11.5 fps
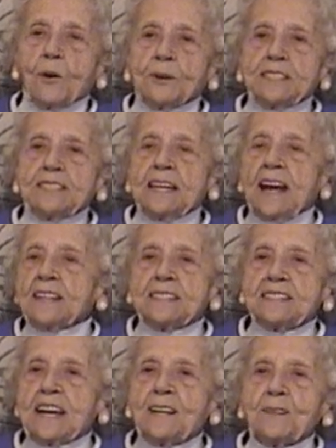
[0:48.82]
Oh, it's not
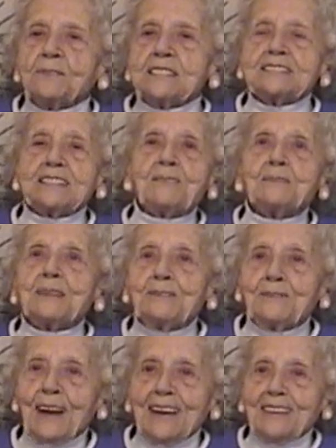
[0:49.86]
a day over
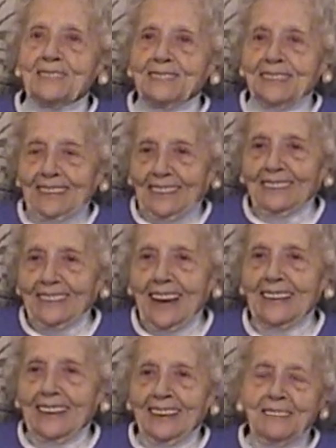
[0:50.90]
75.
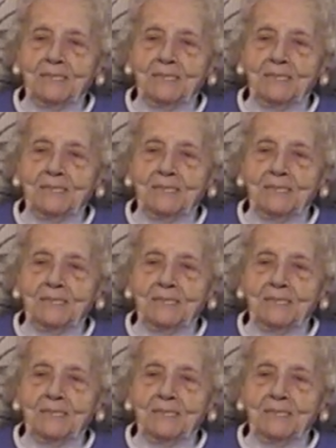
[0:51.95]
Okay.